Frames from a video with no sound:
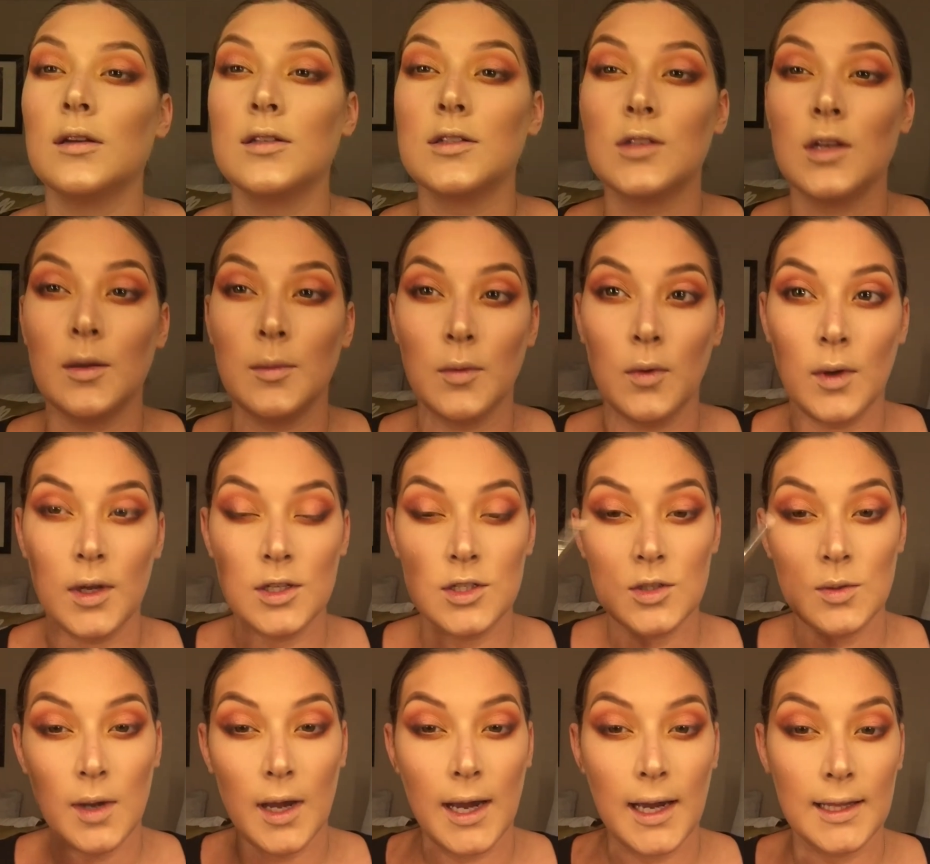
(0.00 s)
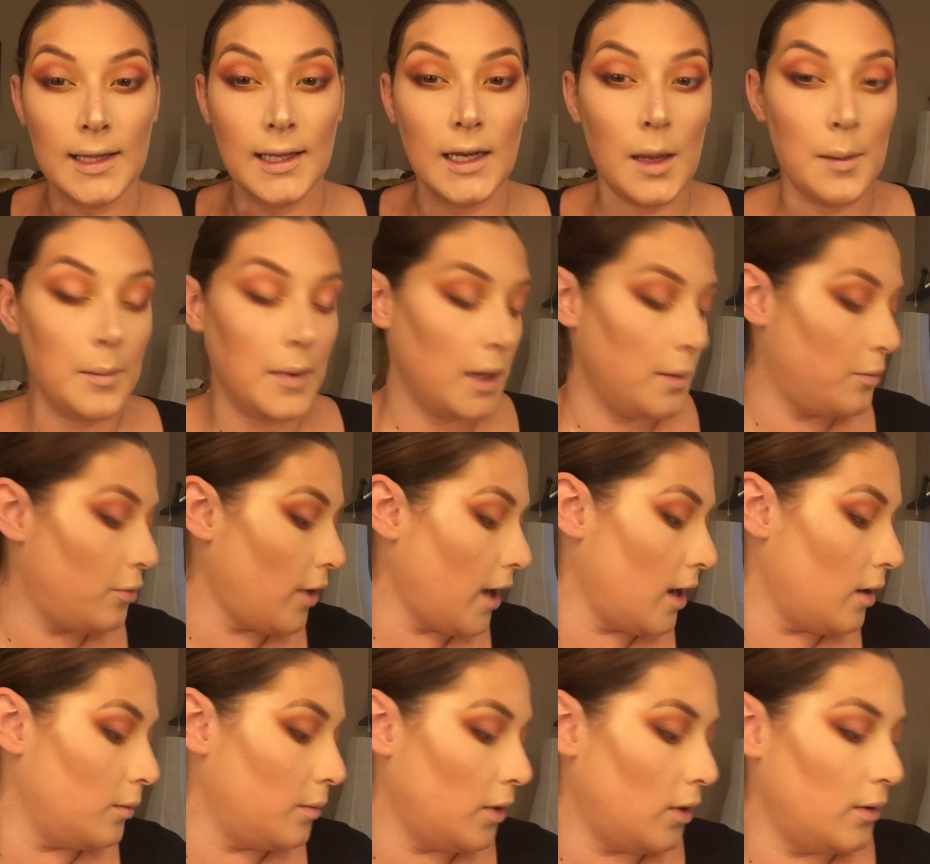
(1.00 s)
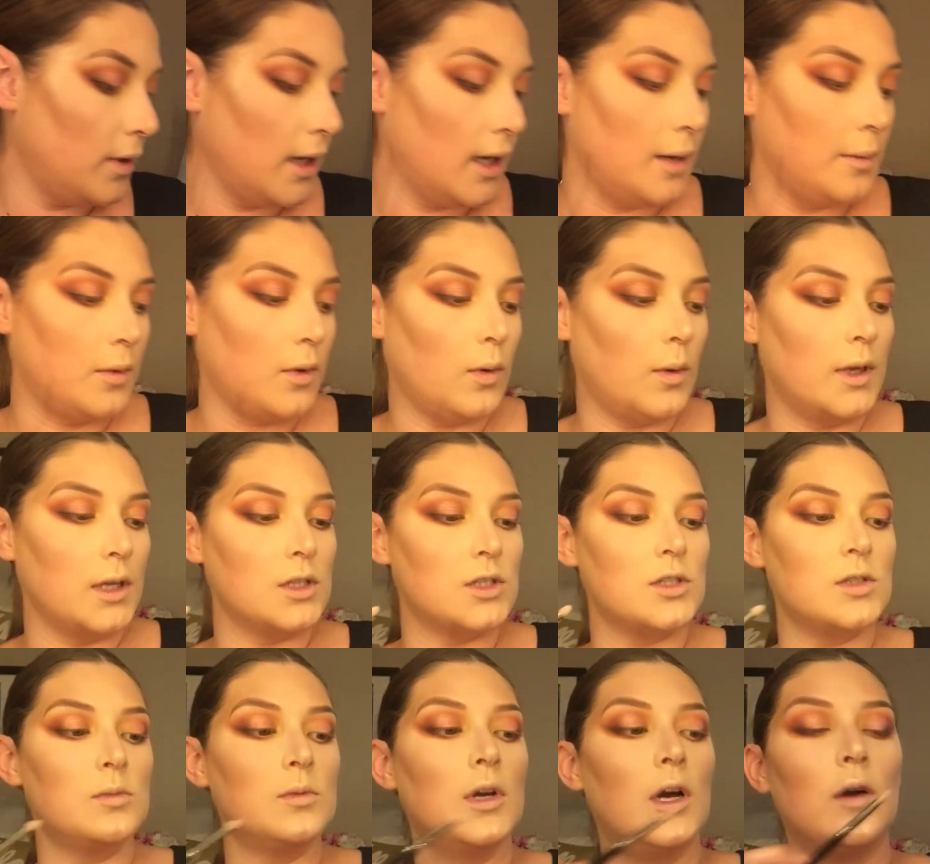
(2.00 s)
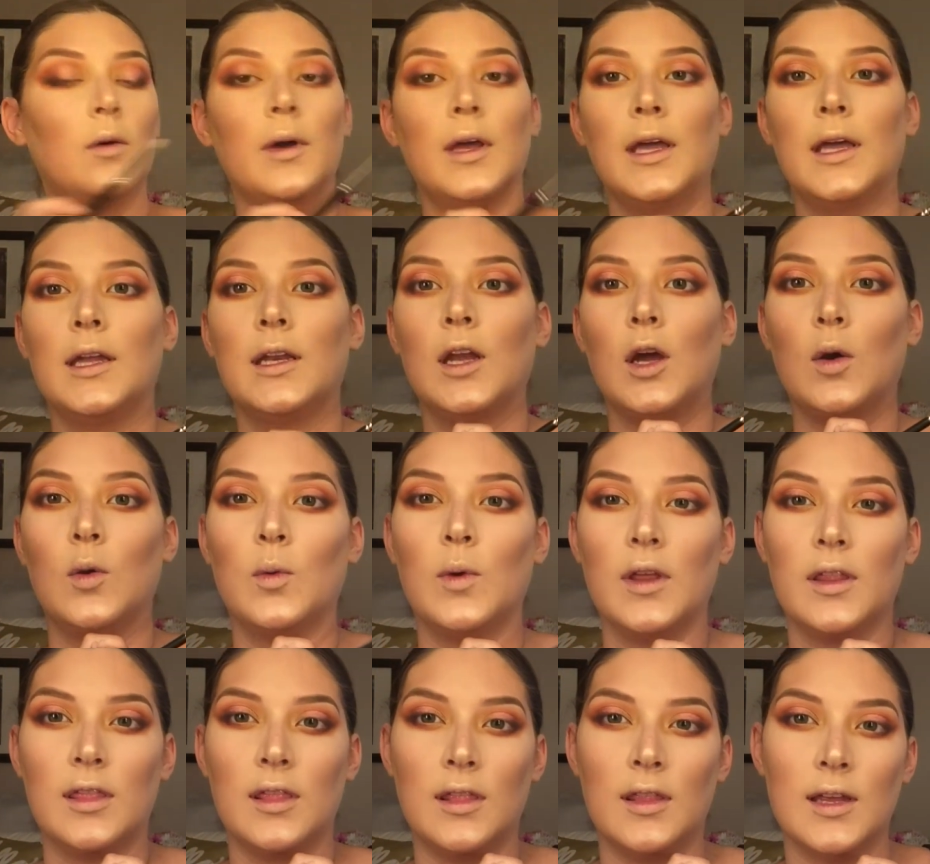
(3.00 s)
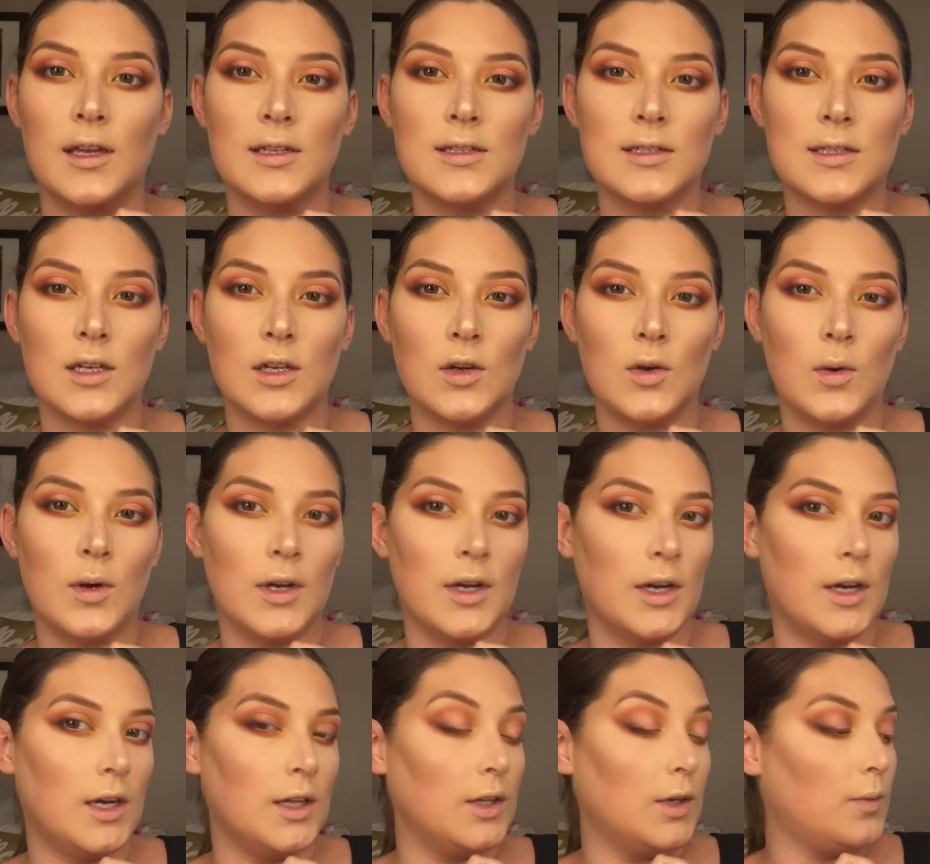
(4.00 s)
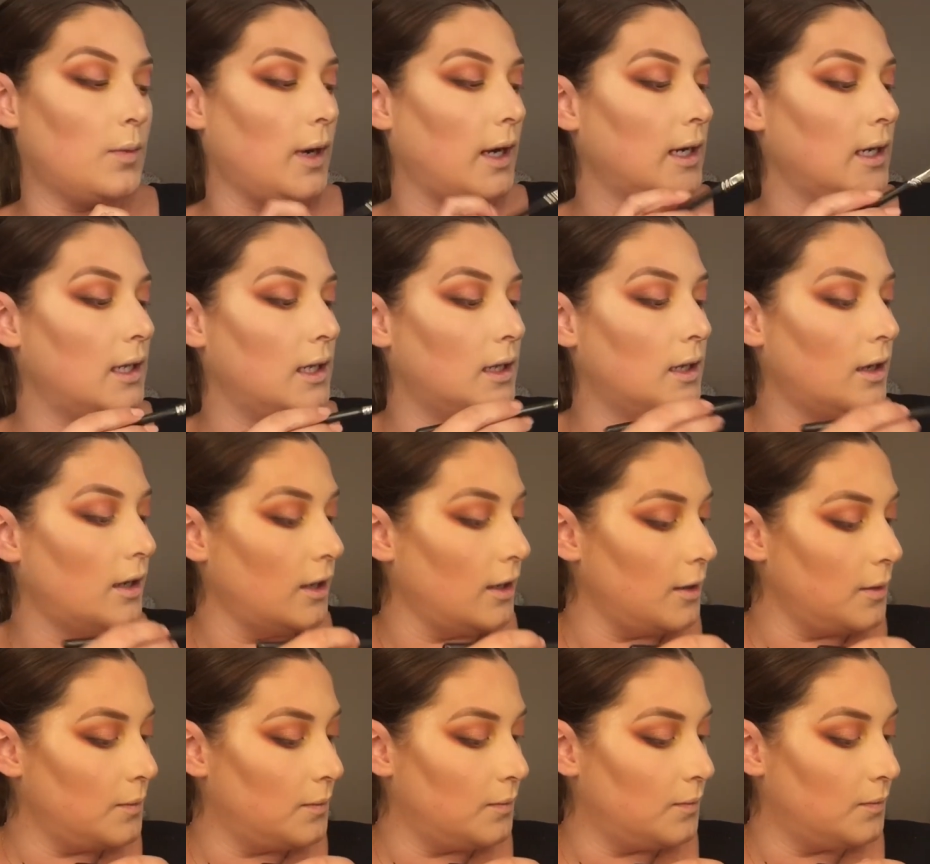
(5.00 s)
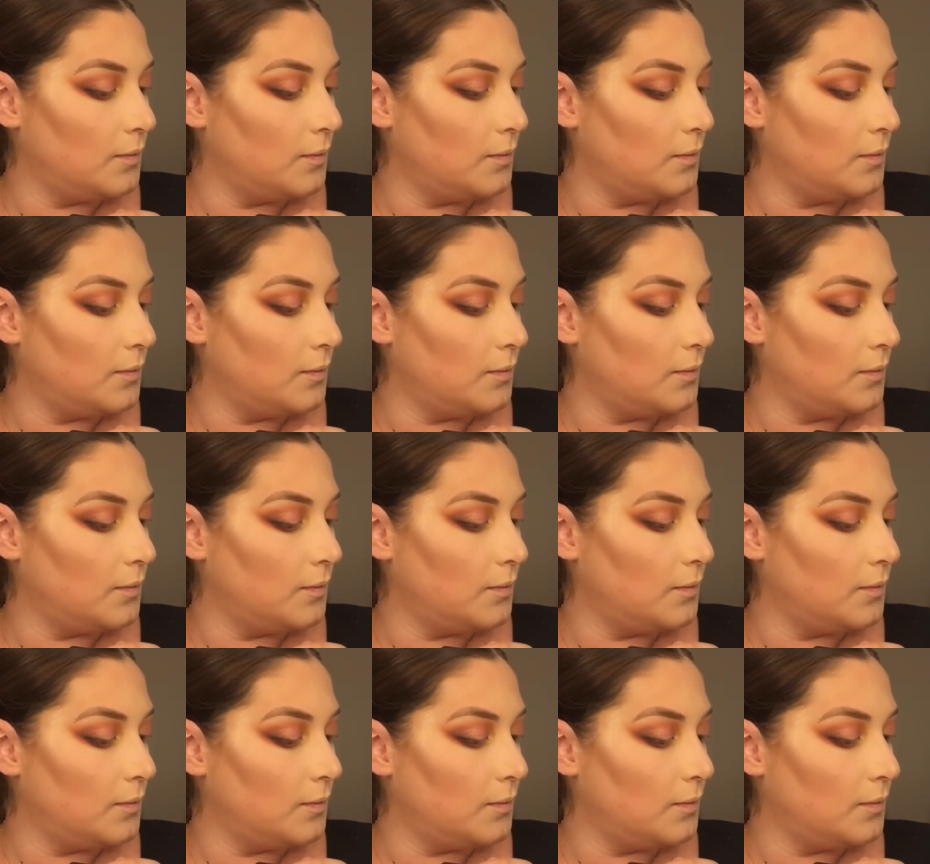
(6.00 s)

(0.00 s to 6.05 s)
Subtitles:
So I'm going to highlight on my brow bone, and I'm going to go in with this corner color right here.